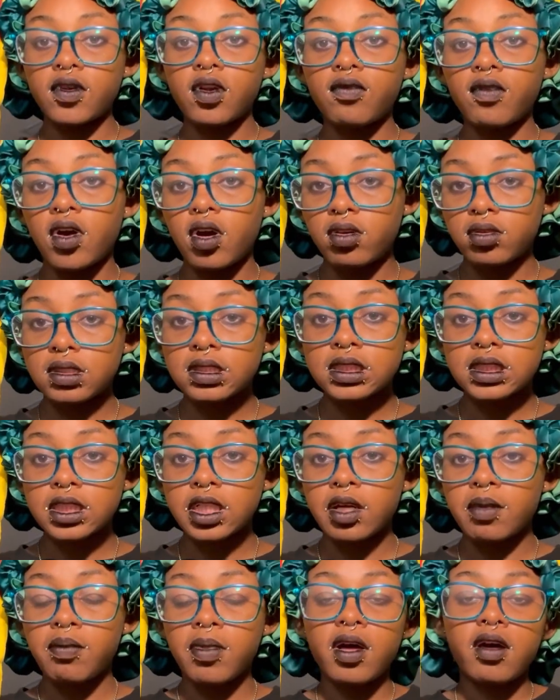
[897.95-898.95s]
of
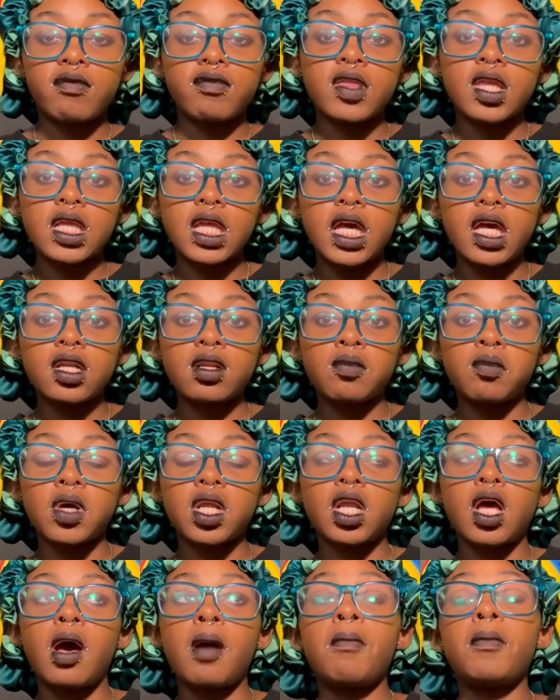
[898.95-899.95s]
ownership of the land and
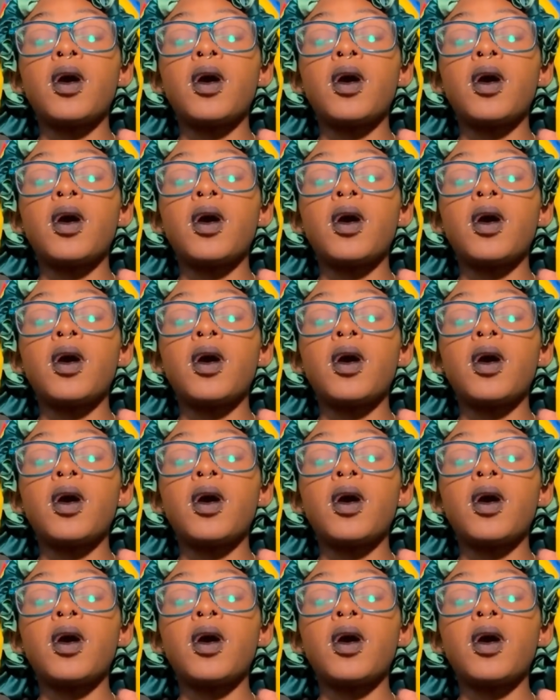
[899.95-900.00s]
whatnot,